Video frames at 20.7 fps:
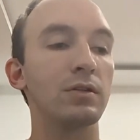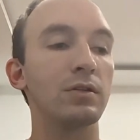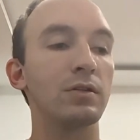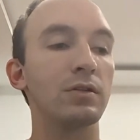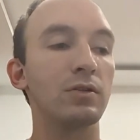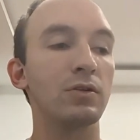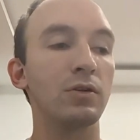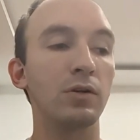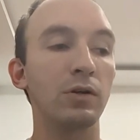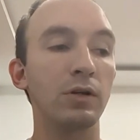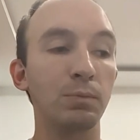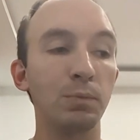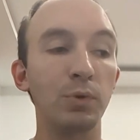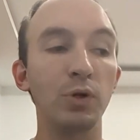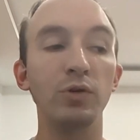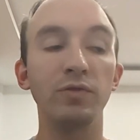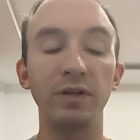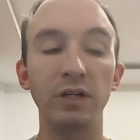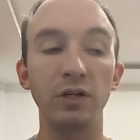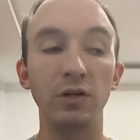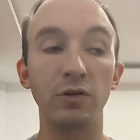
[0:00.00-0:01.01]
you're
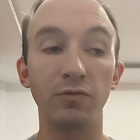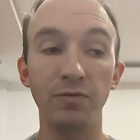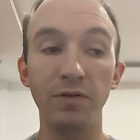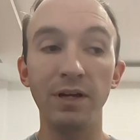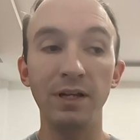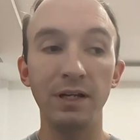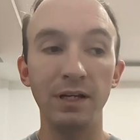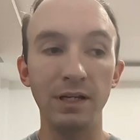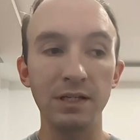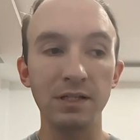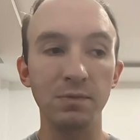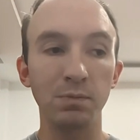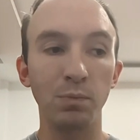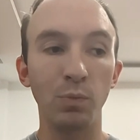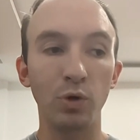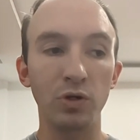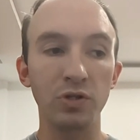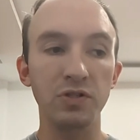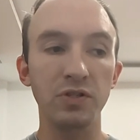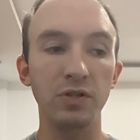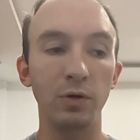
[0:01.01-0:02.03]
improving your fitness
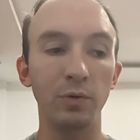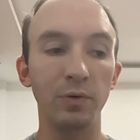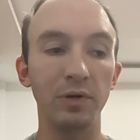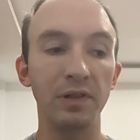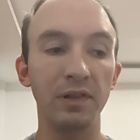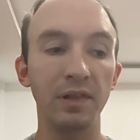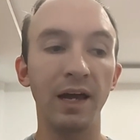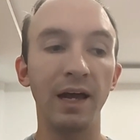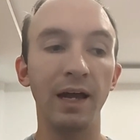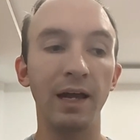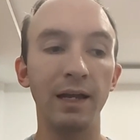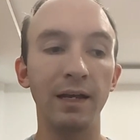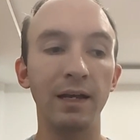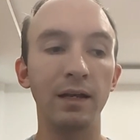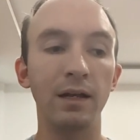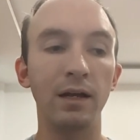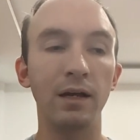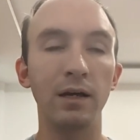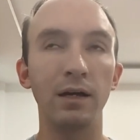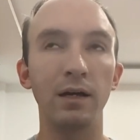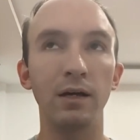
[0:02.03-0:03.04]
more so with that,
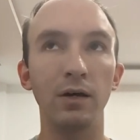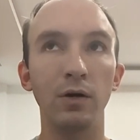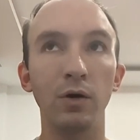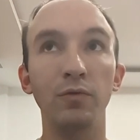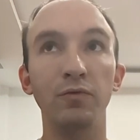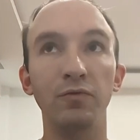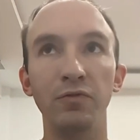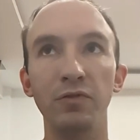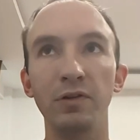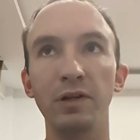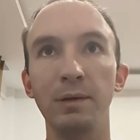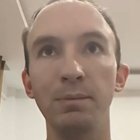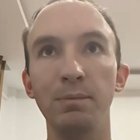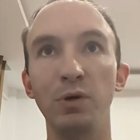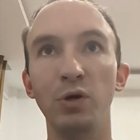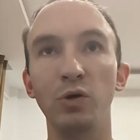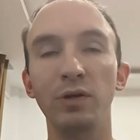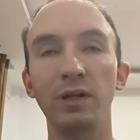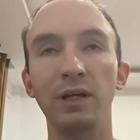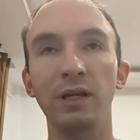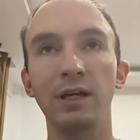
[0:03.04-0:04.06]
and hopefully
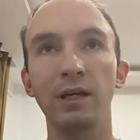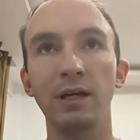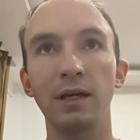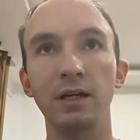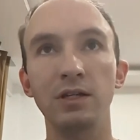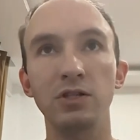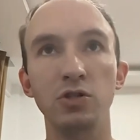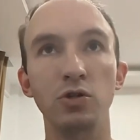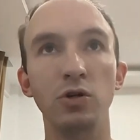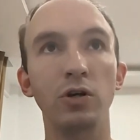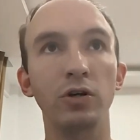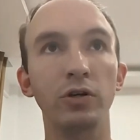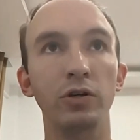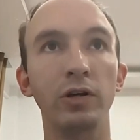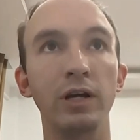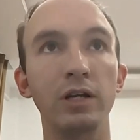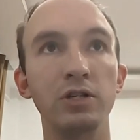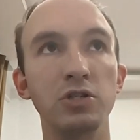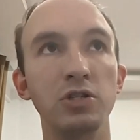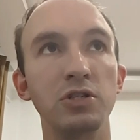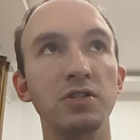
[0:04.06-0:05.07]
building a stronger
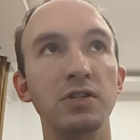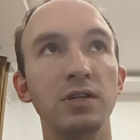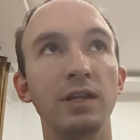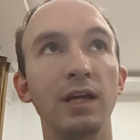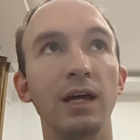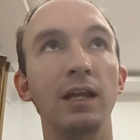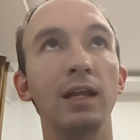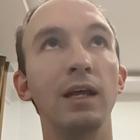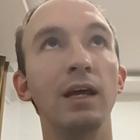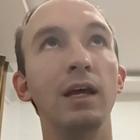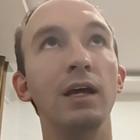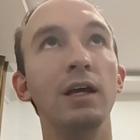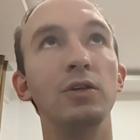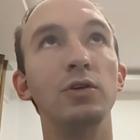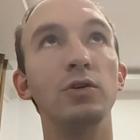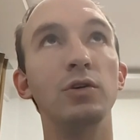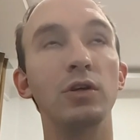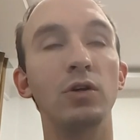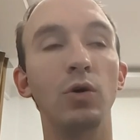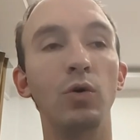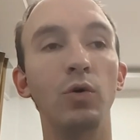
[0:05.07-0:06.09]
engine so that
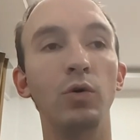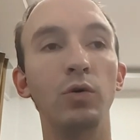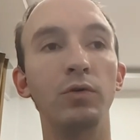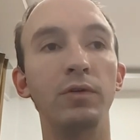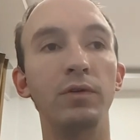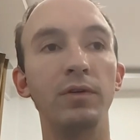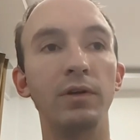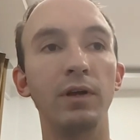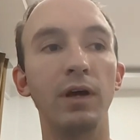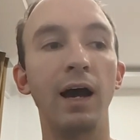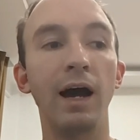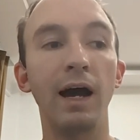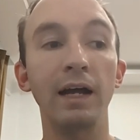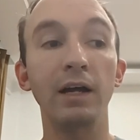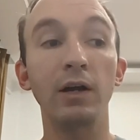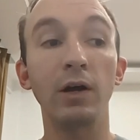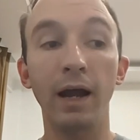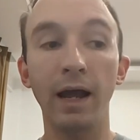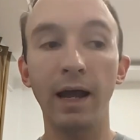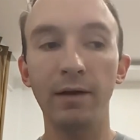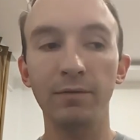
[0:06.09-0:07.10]
you can hold
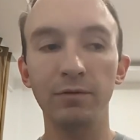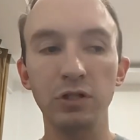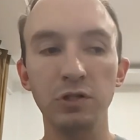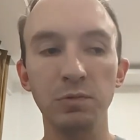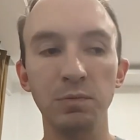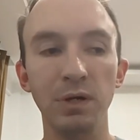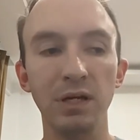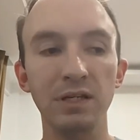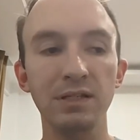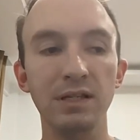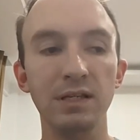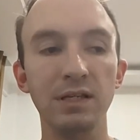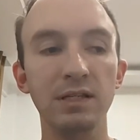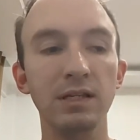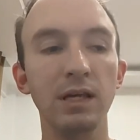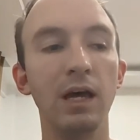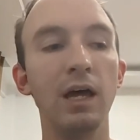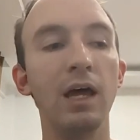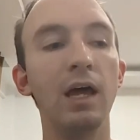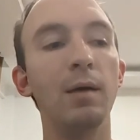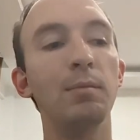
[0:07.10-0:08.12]
higher average paces.
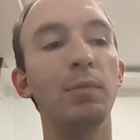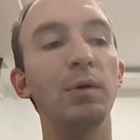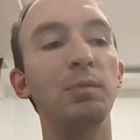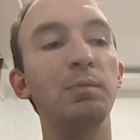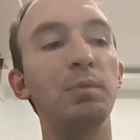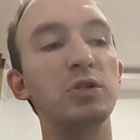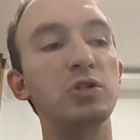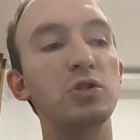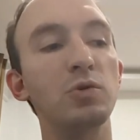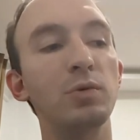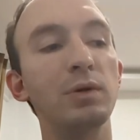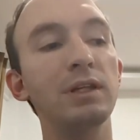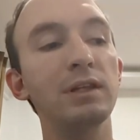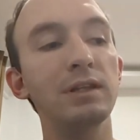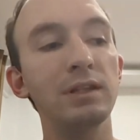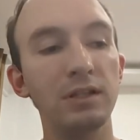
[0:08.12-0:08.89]
But between the